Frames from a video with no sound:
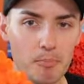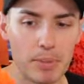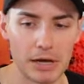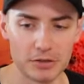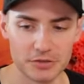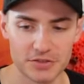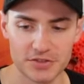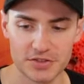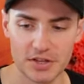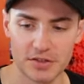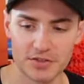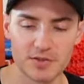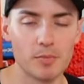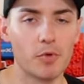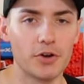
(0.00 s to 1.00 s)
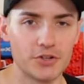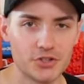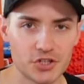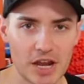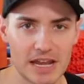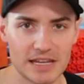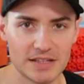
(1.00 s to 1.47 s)
belts, some more
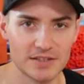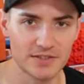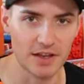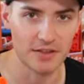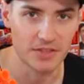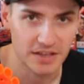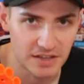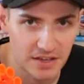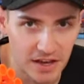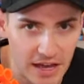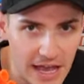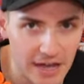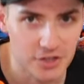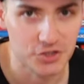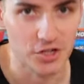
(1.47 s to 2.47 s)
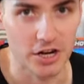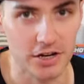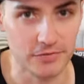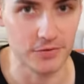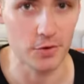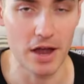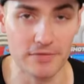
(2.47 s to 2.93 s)
chains. I think uh, X-Shot,
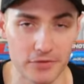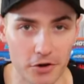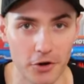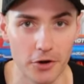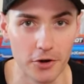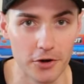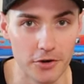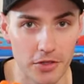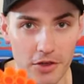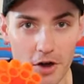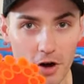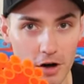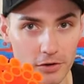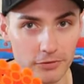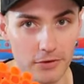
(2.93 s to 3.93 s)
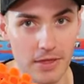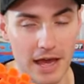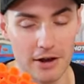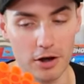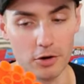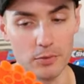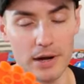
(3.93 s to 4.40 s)
if you haven't heard the call for
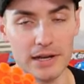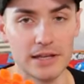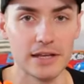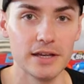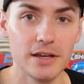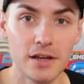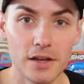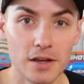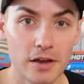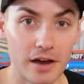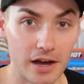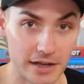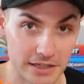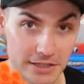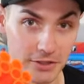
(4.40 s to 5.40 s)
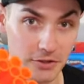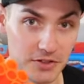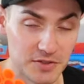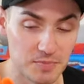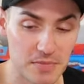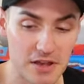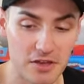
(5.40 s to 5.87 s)
that already, uh, here
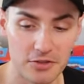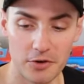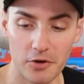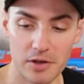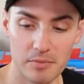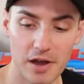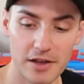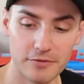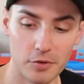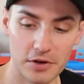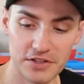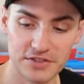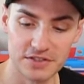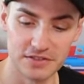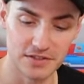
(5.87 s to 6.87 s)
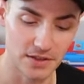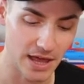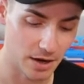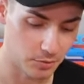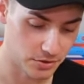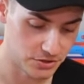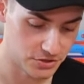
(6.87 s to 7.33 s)
is me throwing my voice into
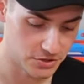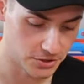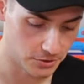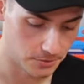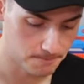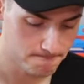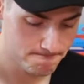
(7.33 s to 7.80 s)
that one too,